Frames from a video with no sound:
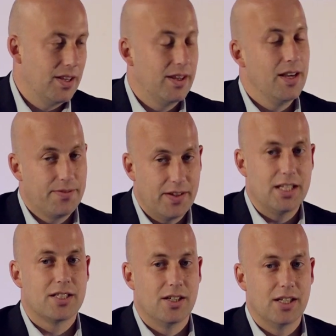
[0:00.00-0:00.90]
Their
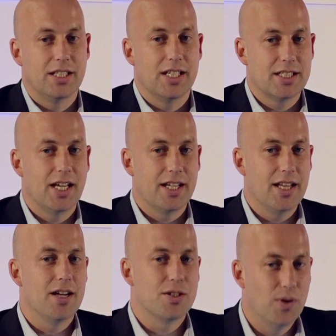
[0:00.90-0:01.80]
fees certainly dictate
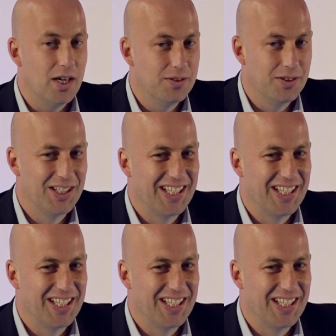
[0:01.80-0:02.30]
that as well,